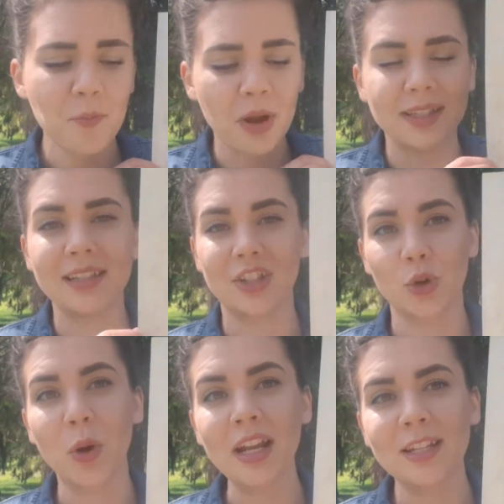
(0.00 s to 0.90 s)
But since
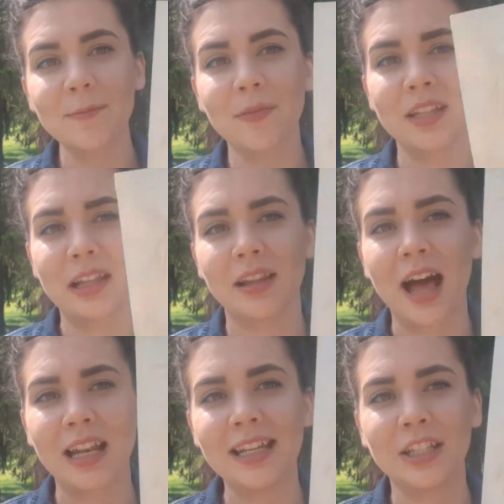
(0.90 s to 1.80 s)
they're white, it's a
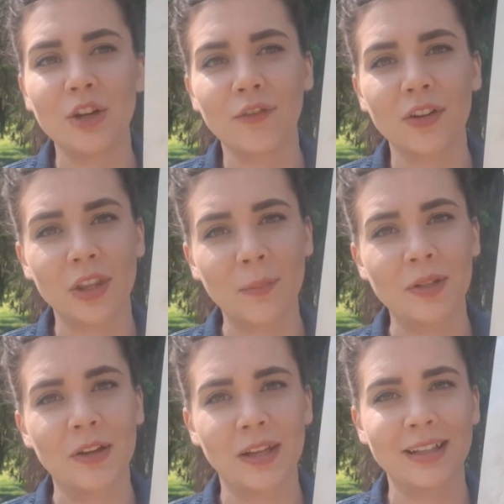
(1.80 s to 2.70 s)
lot easier for them
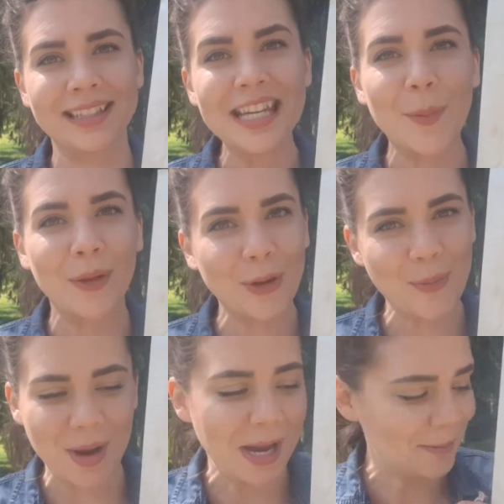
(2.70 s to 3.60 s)
to sneak up on their
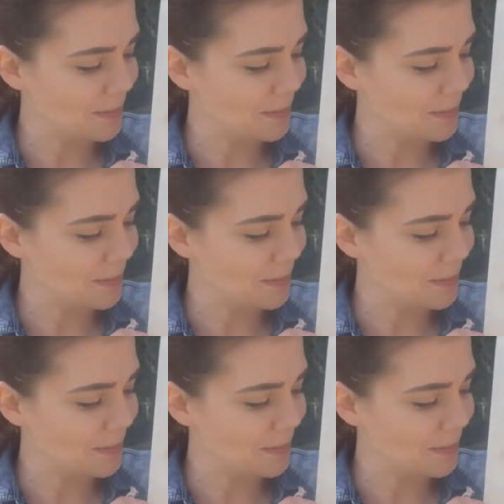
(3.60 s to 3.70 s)
prey.